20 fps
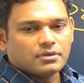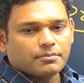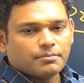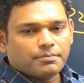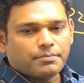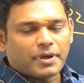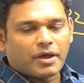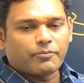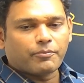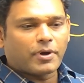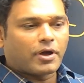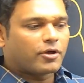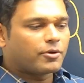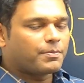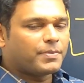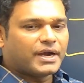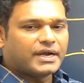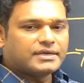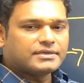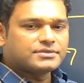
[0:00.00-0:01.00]
power
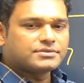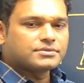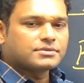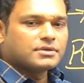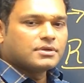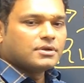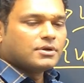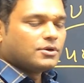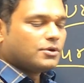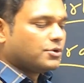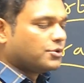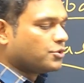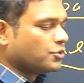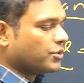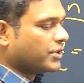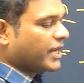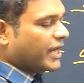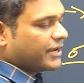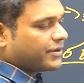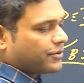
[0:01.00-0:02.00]
plants to
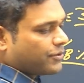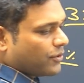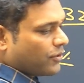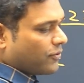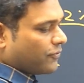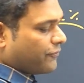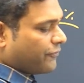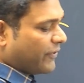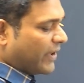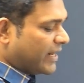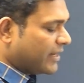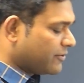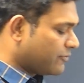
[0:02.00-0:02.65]
retrofit